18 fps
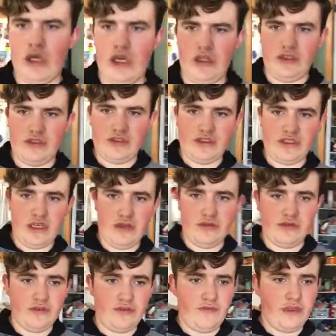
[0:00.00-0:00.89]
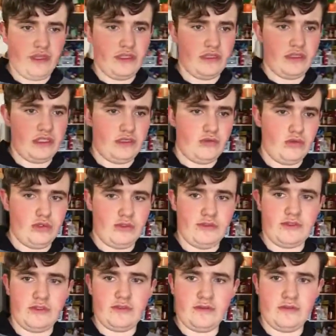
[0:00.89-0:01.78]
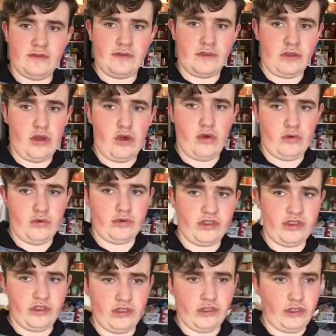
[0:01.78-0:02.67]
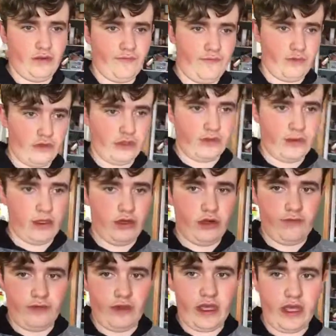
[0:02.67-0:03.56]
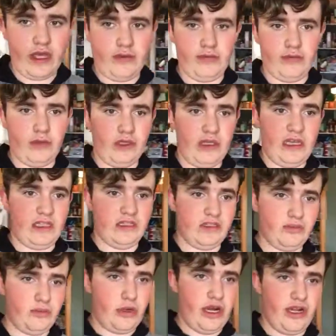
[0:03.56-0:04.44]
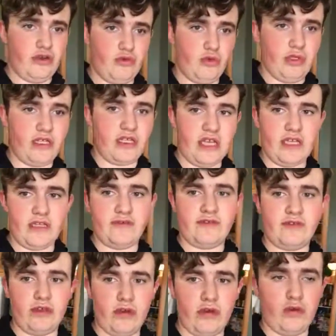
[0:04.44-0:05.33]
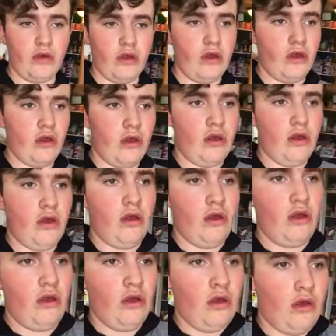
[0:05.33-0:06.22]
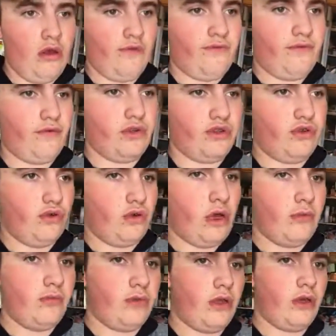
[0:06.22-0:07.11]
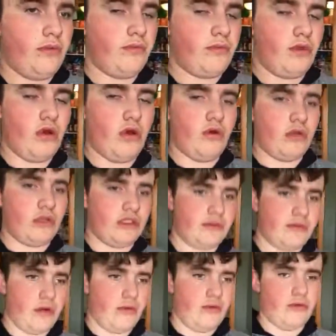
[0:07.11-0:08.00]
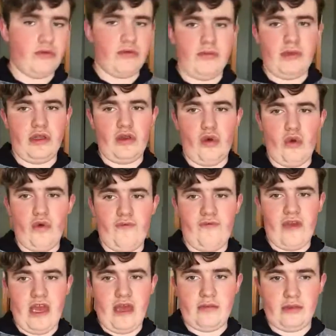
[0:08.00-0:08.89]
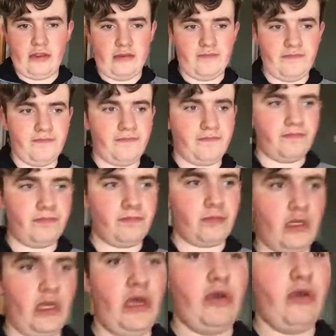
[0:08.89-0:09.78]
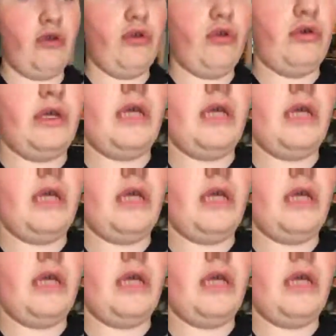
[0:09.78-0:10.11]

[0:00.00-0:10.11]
in the sounds of it, he wants to go to the first playoff game against Brandon Weeking. So if we do end up going, it's probably going to be the whole family. I don't know